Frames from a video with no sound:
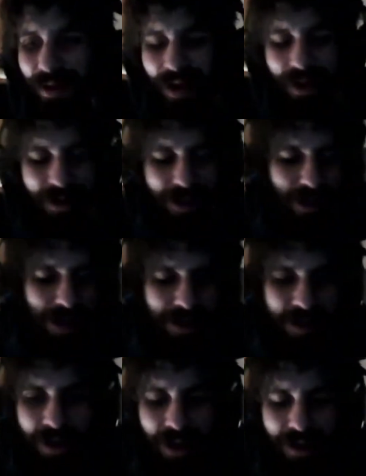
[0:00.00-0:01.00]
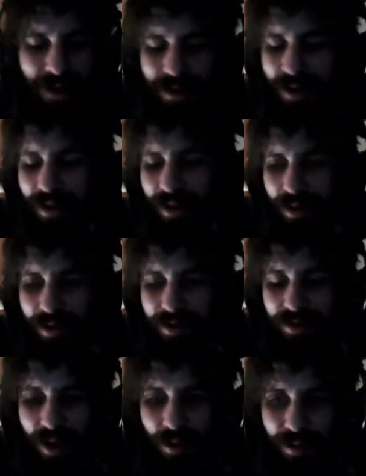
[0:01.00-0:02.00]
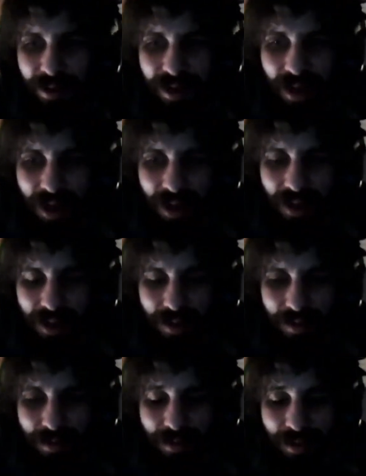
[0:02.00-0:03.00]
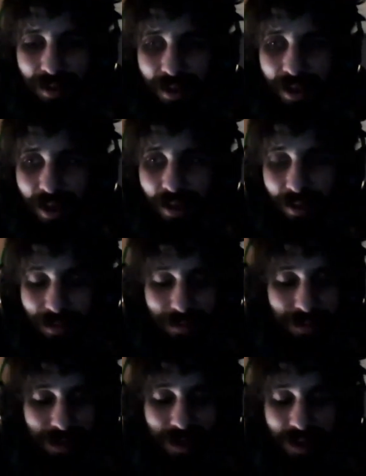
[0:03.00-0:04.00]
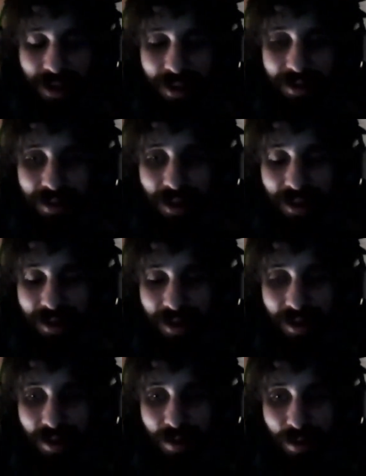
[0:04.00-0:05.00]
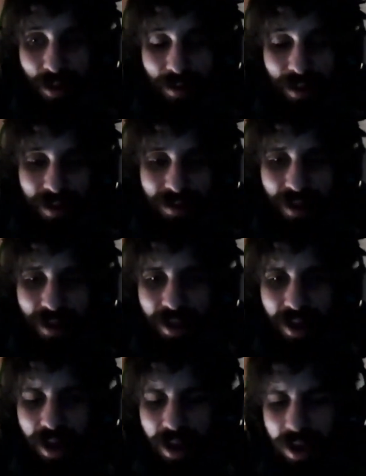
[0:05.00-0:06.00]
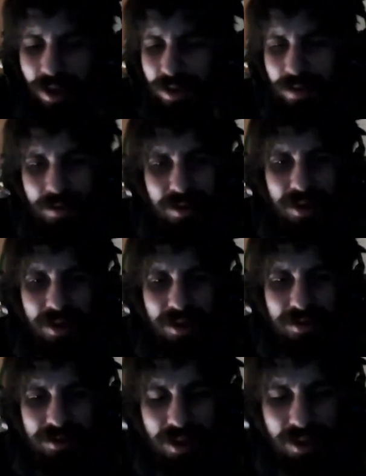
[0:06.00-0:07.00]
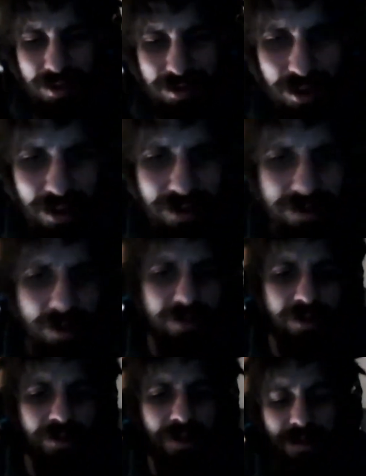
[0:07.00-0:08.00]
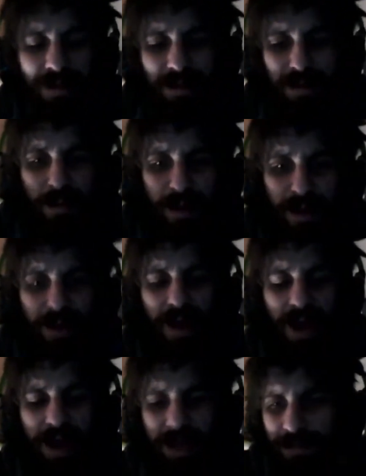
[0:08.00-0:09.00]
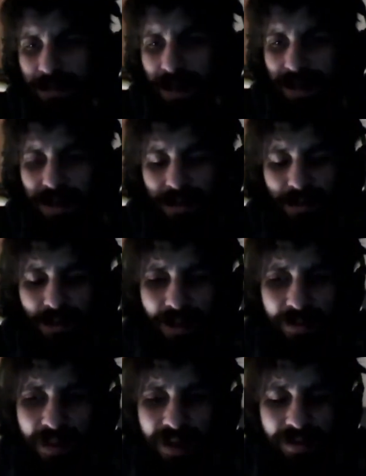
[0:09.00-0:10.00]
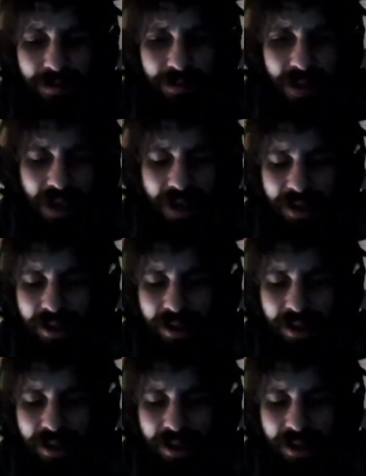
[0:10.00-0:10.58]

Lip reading: I thought they did a good job with that, and you know, like I said, like the new movies, like I don't even think it's like the social justice warrior aspect that really makes it bad.